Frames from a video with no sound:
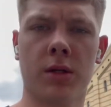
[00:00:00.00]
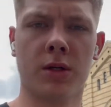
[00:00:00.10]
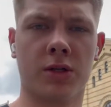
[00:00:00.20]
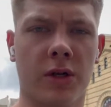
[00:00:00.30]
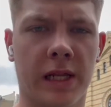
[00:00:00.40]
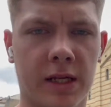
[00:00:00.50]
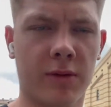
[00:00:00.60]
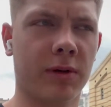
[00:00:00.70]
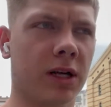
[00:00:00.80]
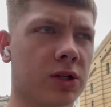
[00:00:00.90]
So then I don't
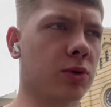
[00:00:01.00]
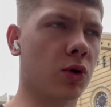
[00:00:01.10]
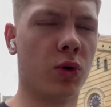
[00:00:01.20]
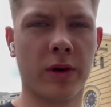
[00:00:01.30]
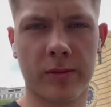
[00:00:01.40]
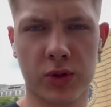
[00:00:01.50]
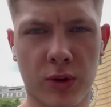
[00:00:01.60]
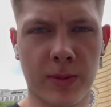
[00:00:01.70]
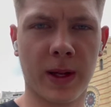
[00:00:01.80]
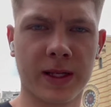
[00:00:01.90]
really like to record in them sort
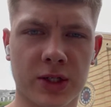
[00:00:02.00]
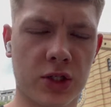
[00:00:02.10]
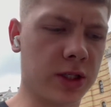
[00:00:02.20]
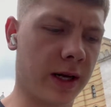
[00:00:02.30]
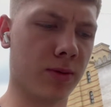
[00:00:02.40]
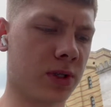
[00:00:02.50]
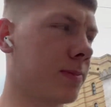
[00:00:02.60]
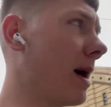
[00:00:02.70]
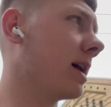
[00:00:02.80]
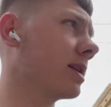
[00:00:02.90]
of places just out of
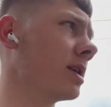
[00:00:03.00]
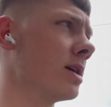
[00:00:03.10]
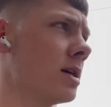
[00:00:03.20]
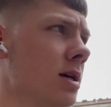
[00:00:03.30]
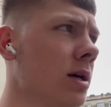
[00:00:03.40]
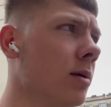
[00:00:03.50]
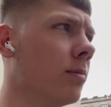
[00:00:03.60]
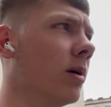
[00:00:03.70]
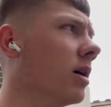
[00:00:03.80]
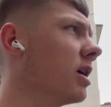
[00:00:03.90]
respect.
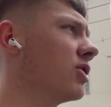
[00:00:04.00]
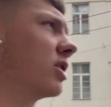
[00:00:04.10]
But as